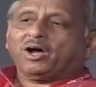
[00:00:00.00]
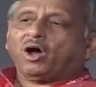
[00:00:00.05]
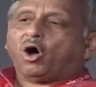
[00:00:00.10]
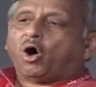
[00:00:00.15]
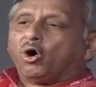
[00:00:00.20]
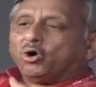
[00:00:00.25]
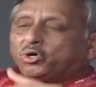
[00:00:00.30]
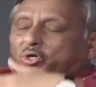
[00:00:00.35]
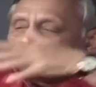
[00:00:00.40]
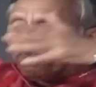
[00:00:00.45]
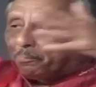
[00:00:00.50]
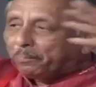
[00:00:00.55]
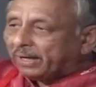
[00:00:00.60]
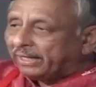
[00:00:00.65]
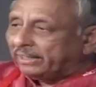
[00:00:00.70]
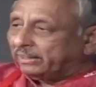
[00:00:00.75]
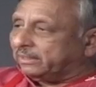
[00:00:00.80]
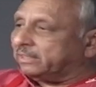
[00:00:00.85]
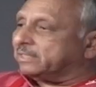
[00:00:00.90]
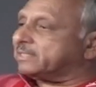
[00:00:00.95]

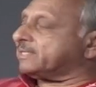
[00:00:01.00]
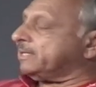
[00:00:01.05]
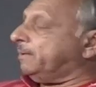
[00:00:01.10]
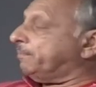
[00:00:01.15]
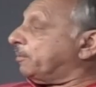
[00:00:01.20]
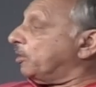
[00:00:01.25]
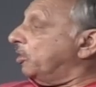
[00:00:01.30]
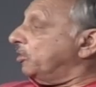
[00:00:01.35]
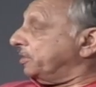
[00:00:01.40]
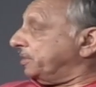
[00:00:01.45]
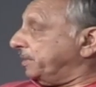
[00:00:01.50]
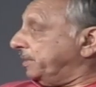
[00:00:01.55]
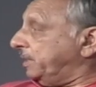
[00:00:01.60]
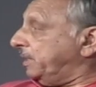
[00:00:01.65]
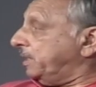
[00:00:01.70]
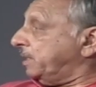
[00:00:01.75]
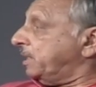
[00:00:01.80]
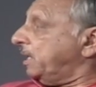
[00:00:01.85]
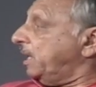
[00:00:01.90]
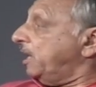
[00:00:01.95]
occupied the subcontinent